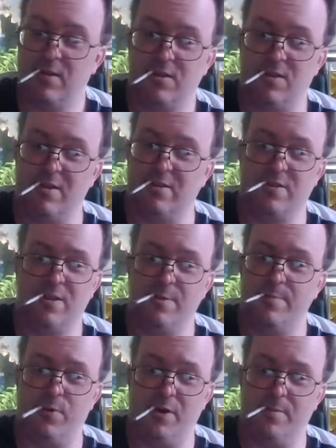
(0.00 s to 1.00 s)
So there's no
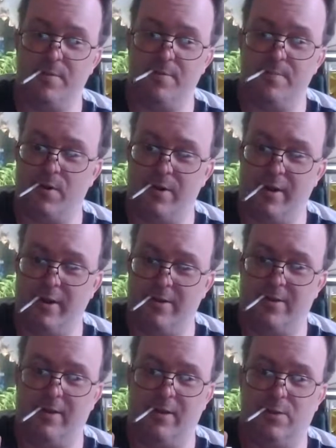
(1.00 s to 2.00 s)
point in me buying
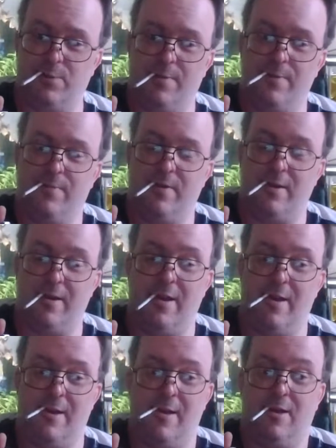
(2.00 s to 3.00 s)
anything
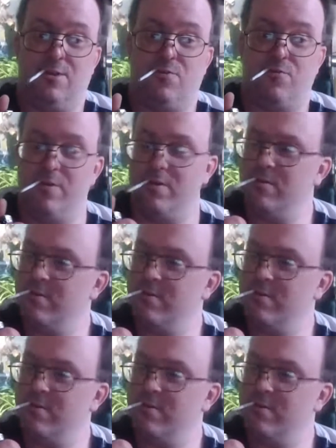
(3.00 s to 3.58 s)
extra.